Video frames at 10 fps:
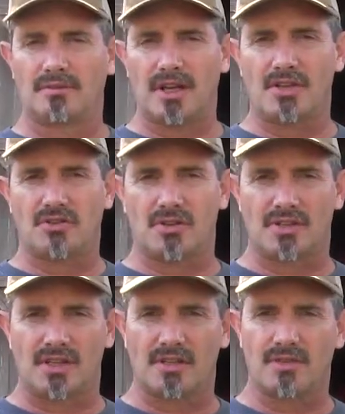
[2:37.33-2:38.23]
estrus
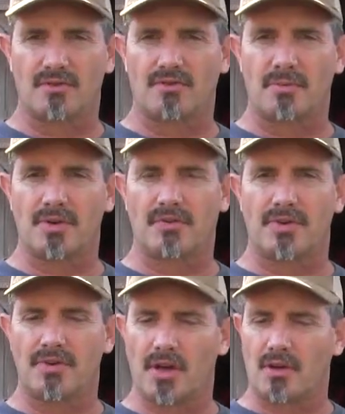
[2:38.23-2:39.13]
scents from
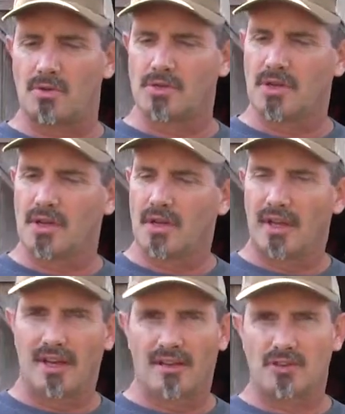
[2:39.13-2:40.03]
different does,
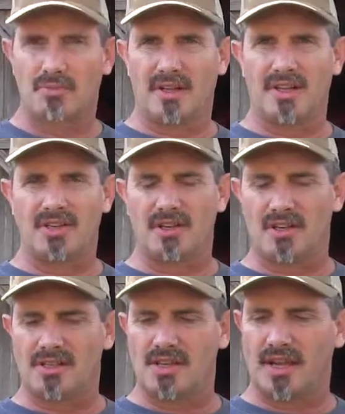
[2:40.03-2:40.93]
and I'll explain that to you
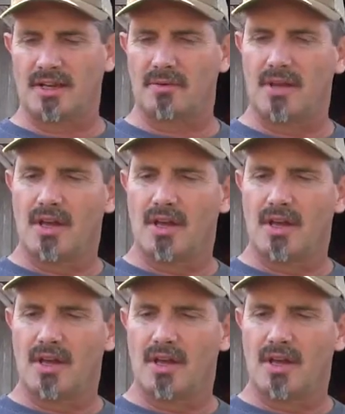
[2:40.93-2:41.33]
in a second.